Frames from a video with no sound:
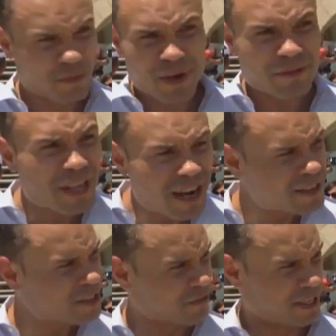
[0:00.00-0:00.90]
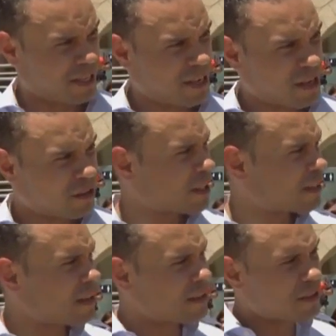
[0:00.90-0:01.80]
I mean, we have tons of it. Look
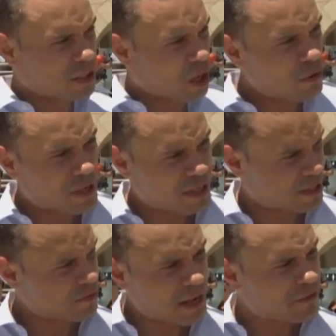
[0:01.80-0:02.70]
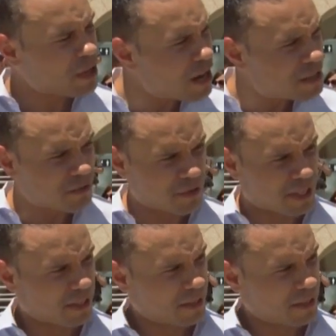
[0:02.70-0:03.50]
at the Dakotas, we have tons of it.